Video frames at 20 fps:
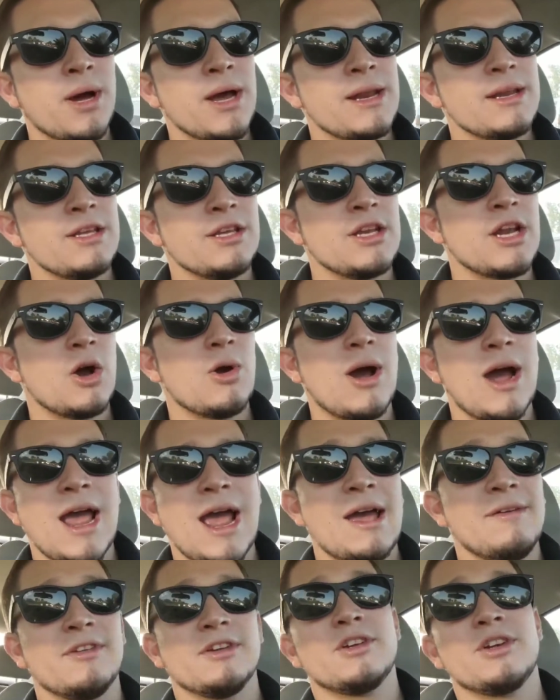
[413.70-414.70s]
But,
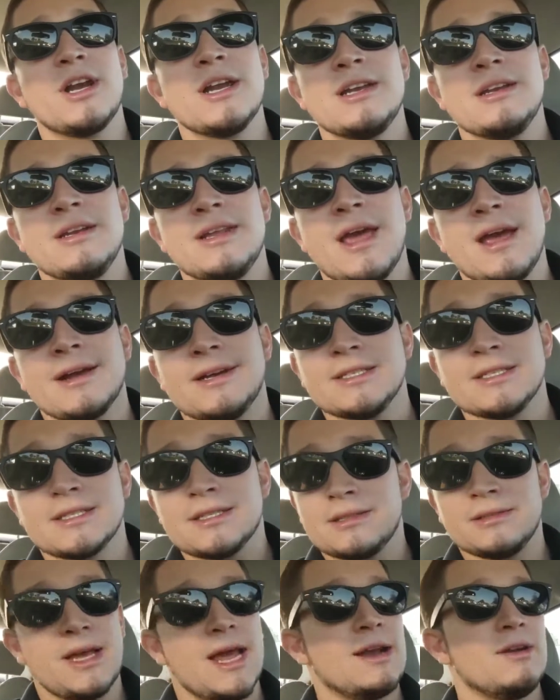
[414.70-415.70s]
I haven't created it yet
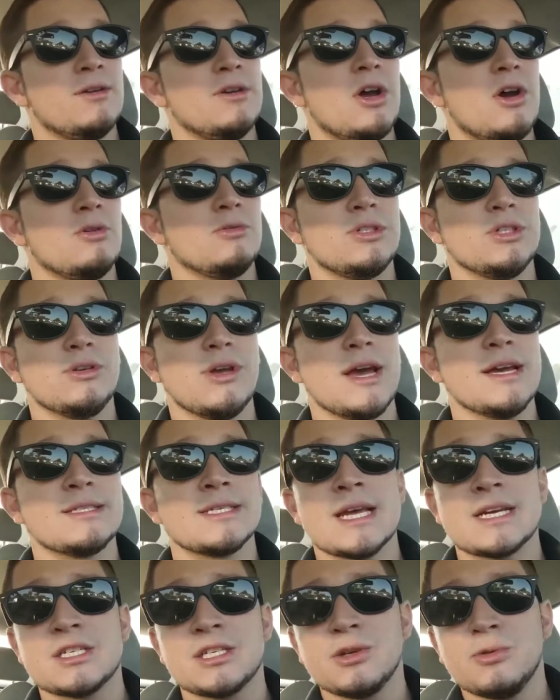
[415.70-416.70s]
because I don't know. Do you
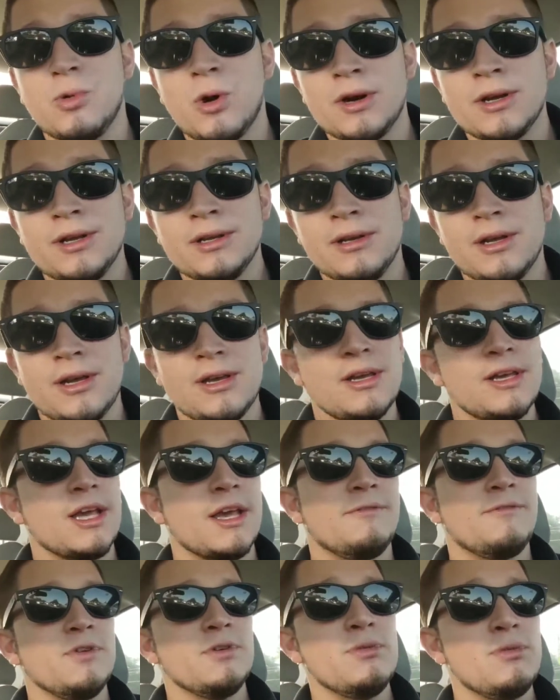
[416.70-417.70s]
guys actually want it?
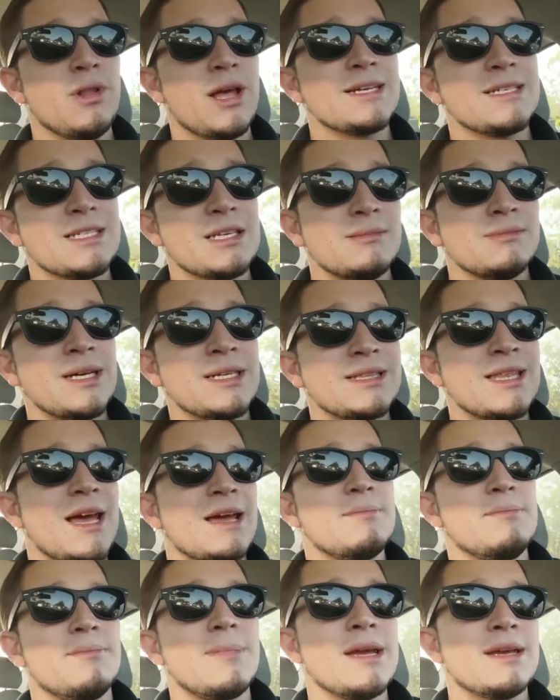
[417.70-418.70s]
If you'd like something
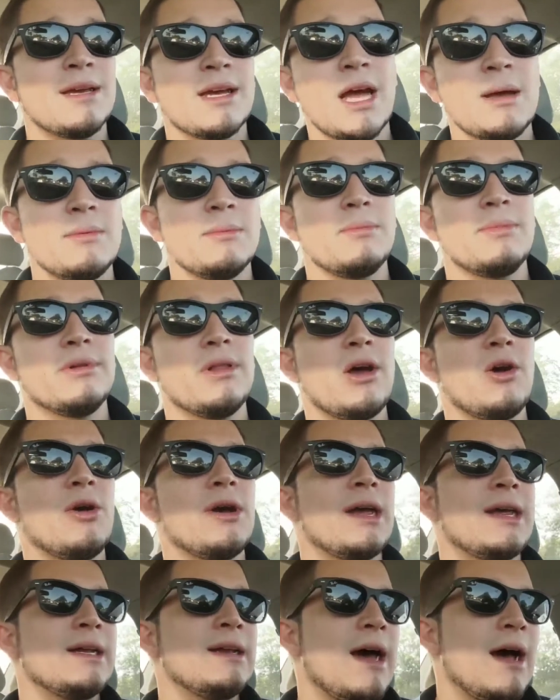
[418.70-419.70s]
like that, make a comment
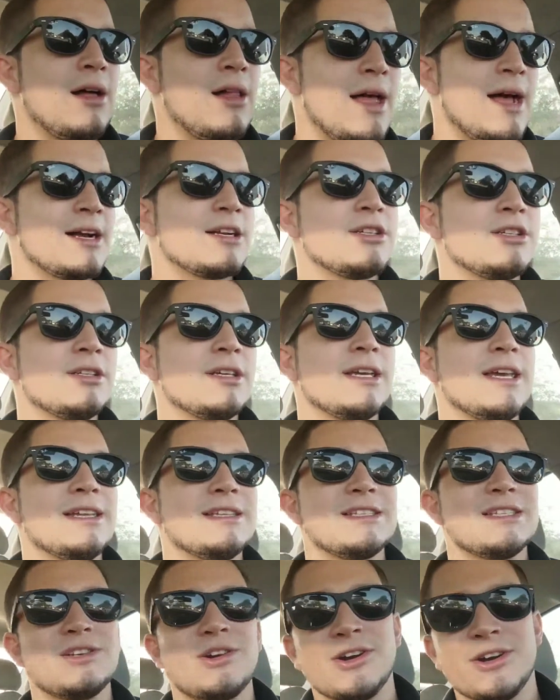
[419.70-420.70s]
below and I'll actually
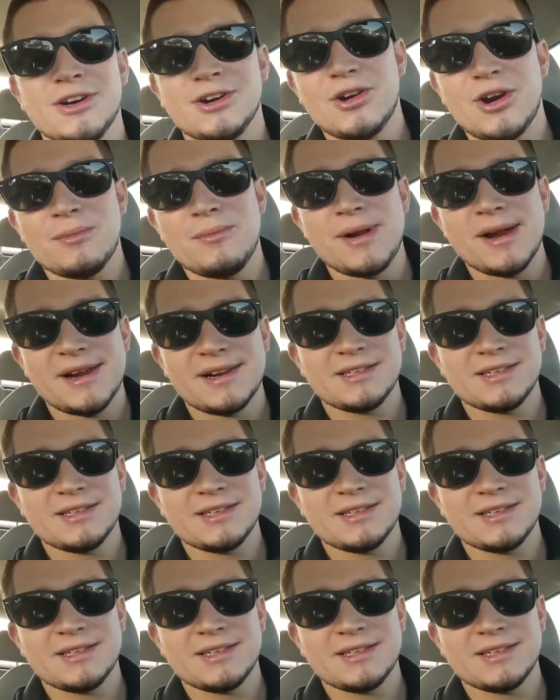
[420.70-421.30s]
get started